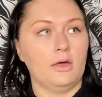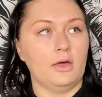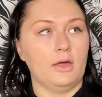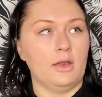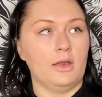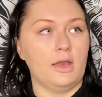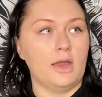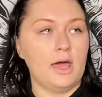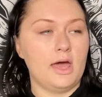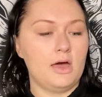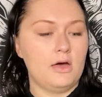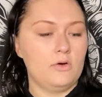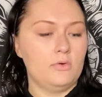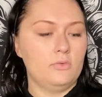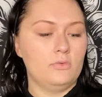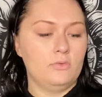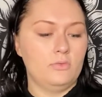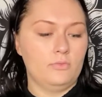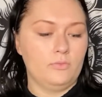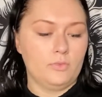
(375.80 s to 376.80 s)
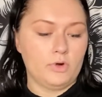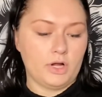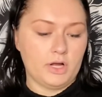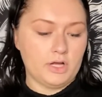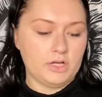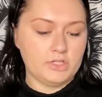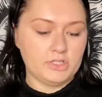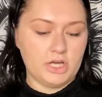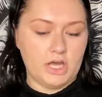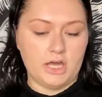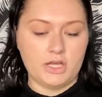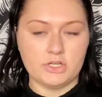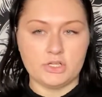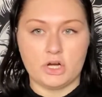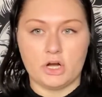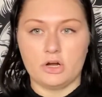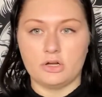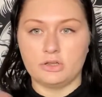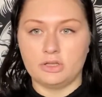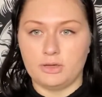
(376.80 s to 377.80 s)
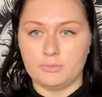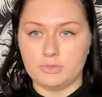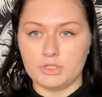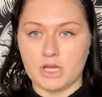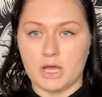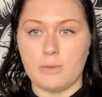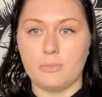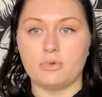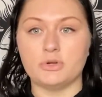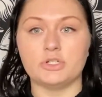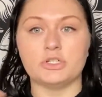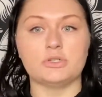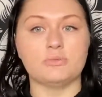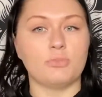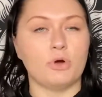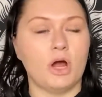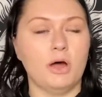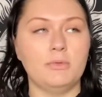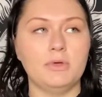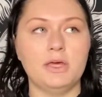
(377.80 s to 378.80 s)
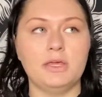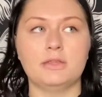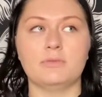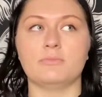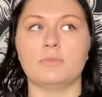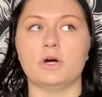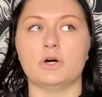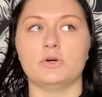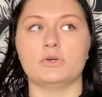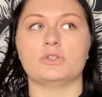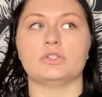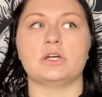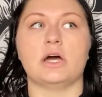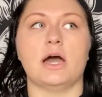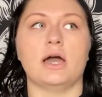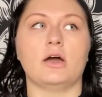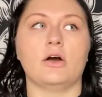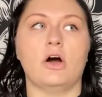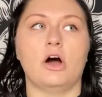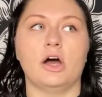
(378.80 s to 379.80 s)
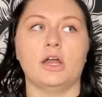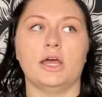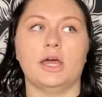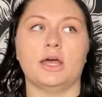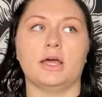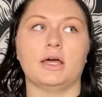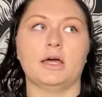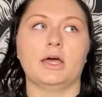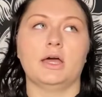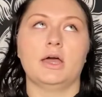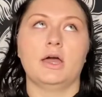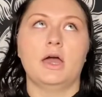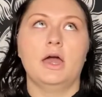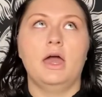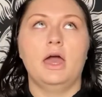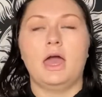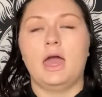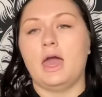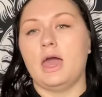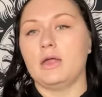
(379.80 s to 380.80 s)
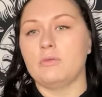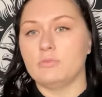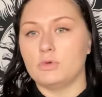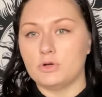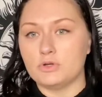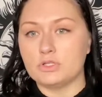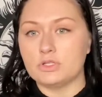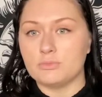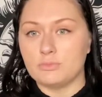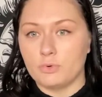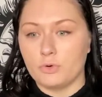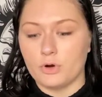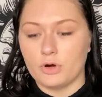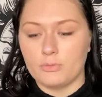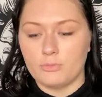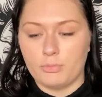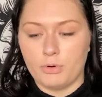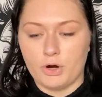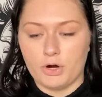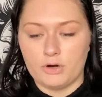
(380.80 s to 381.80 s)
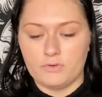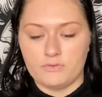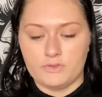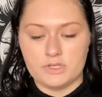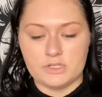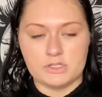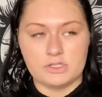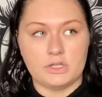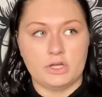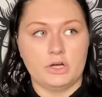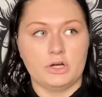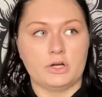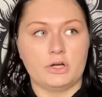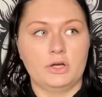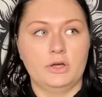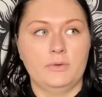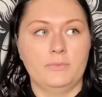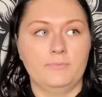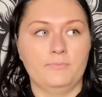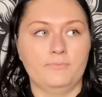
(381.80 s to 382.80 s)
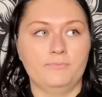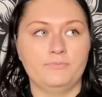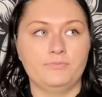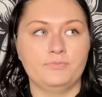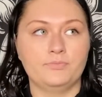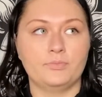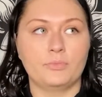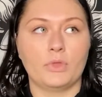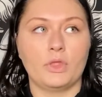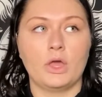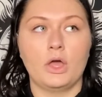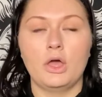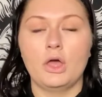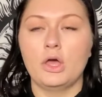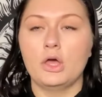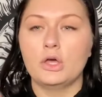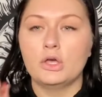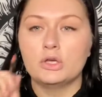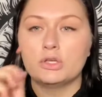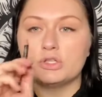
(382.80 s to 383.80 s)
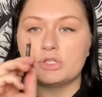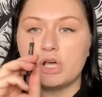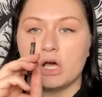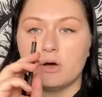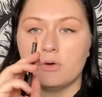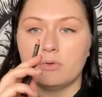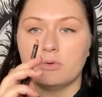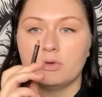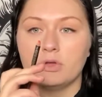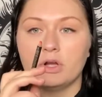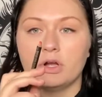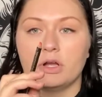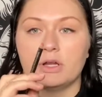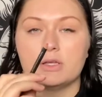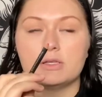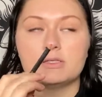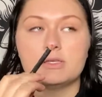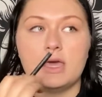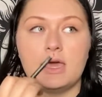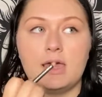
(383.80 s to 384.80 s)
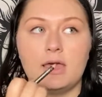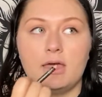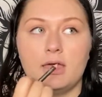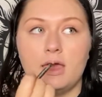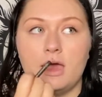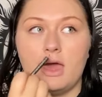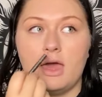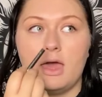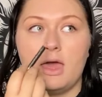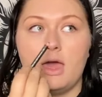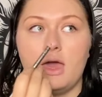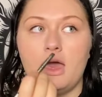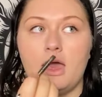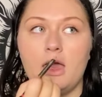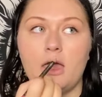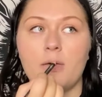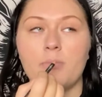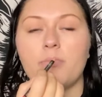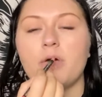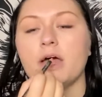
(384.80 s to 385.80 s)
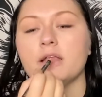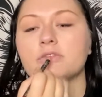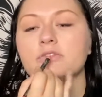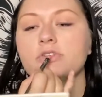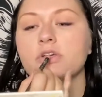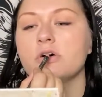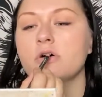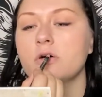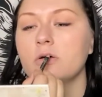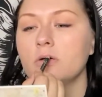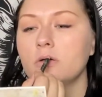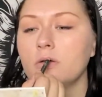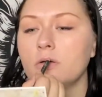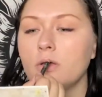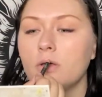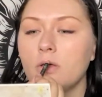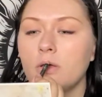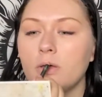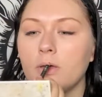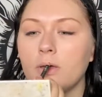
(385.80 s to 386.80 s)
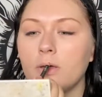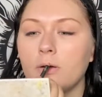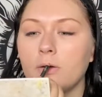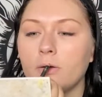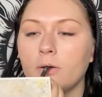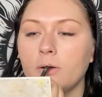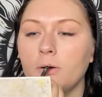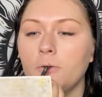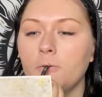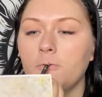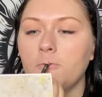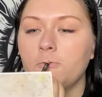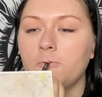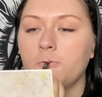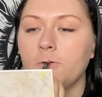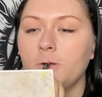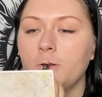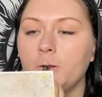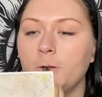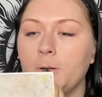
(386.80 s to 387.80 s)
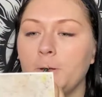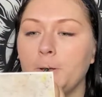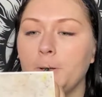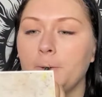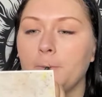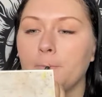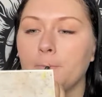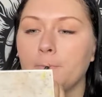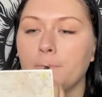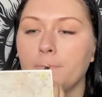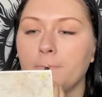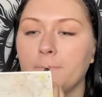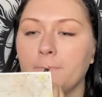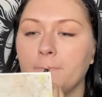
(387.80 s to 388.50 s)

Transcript: And now we're gonna change our lip shape, which is probably the most iconic and most important part of this look. So you're gonna take a pencil and you're gonna fill in